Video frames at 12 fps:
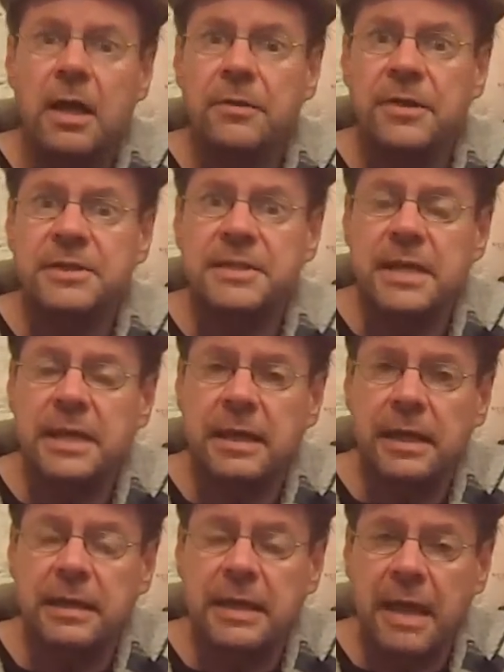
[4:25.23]
Are they
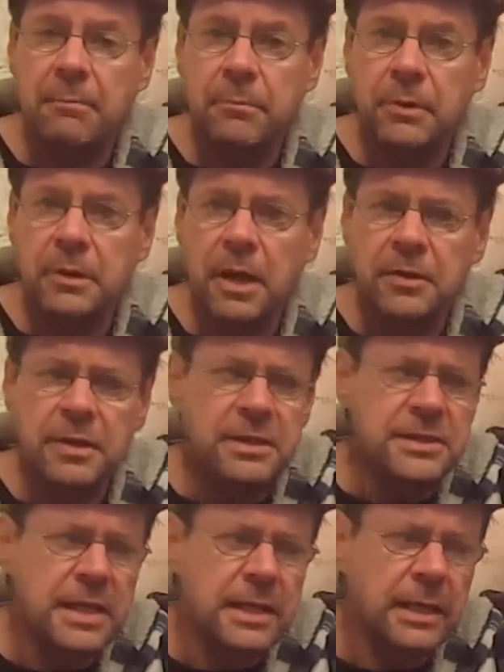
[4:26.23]
taking a gamble? Are they
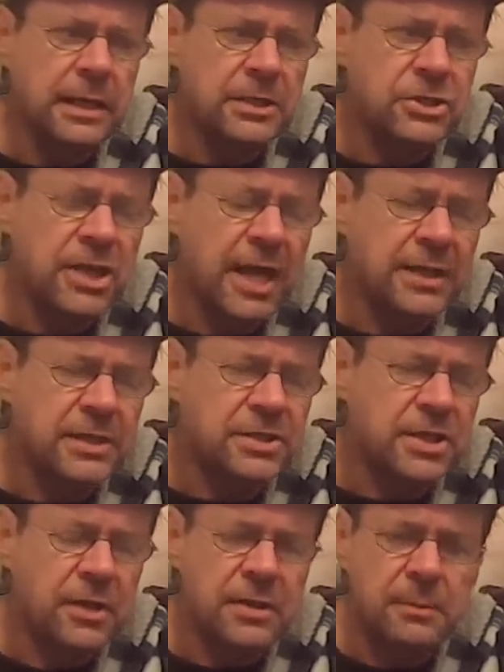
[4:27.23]
taking a
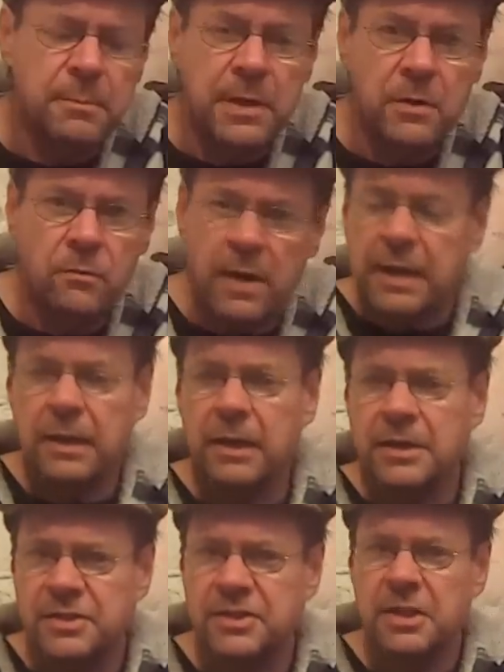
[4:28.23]
chance? Are they being
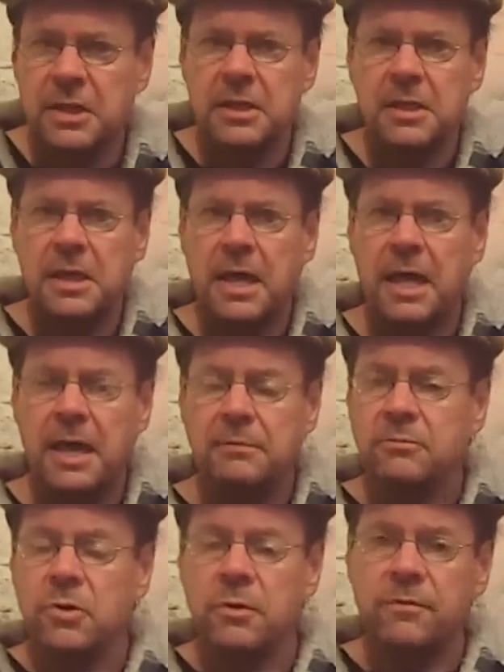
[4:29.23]
reckless? Uh,
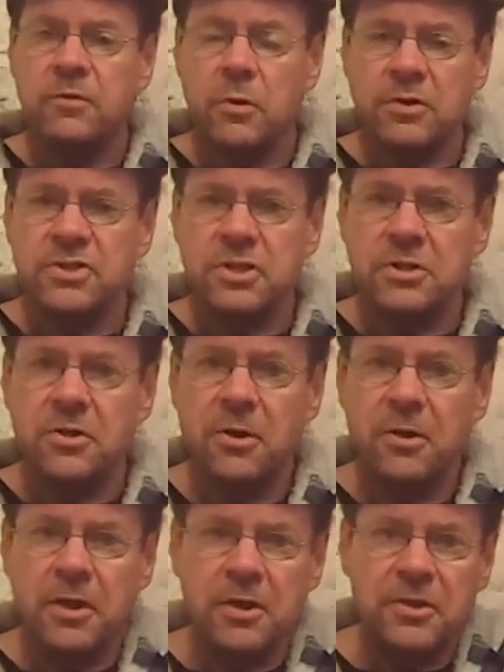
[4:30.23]
no, of course they're
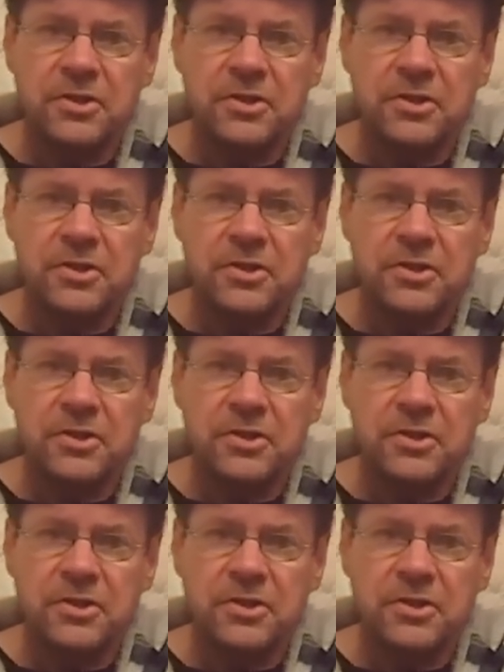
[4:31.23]
not.